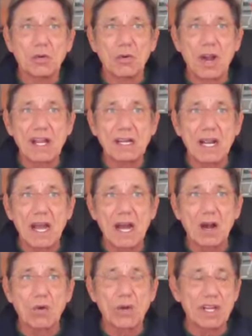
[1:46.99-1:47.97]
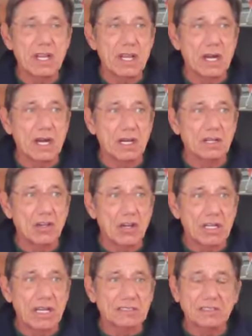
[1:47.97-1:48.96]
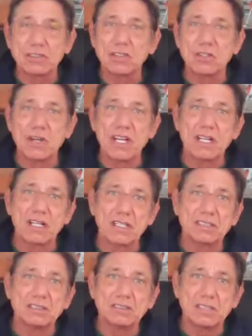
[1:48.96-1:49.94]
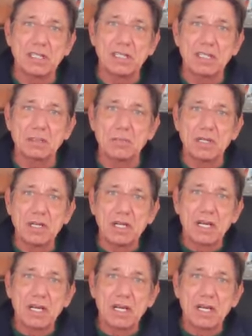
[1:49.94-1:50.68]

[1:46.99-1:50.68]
Right now we look at the New England team